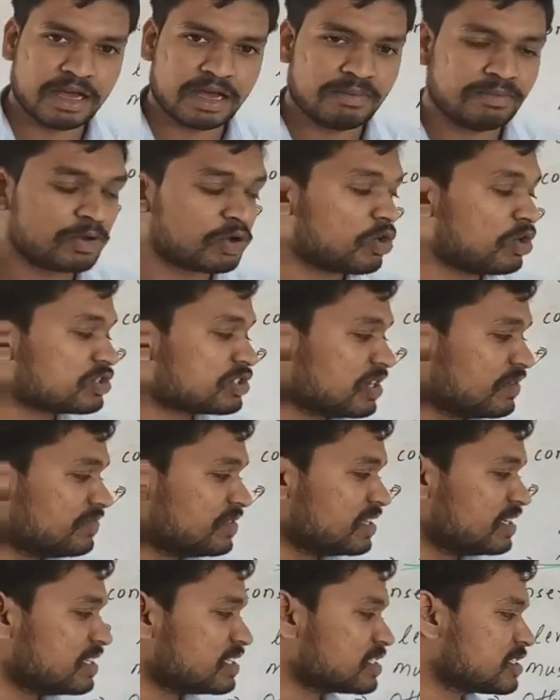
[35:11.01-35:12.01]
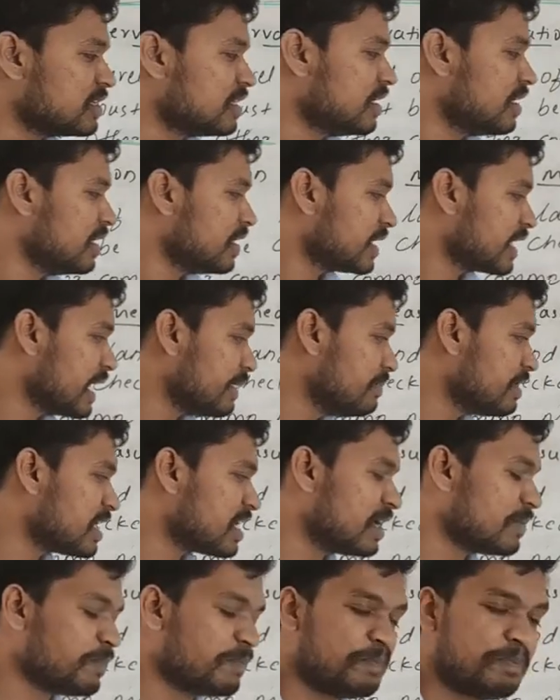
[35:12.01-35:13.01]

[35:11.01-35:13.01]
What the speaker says: Because of these chemical